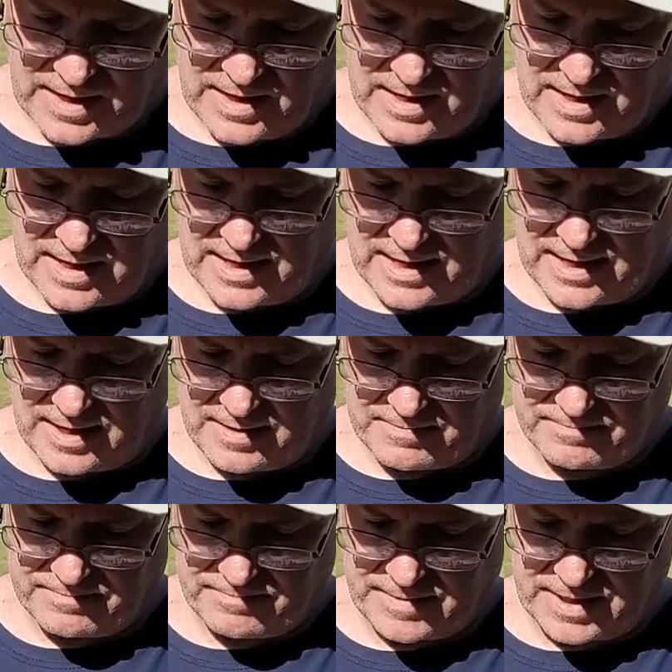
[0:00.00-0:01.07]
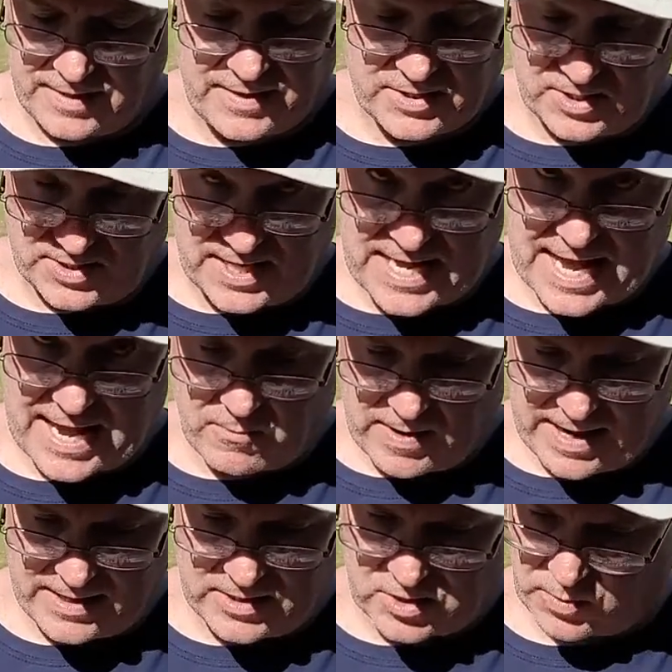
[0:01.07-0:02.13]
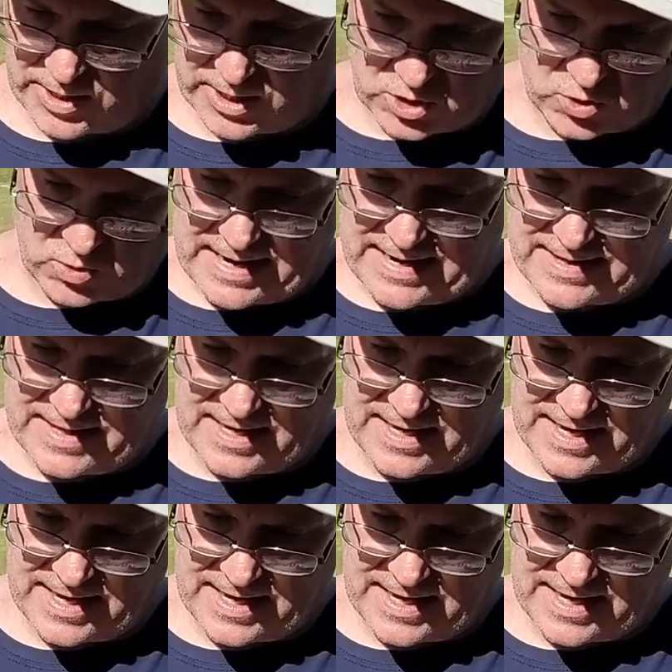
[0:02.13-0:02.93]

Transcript: And this is the 8 weight. So we're going to try the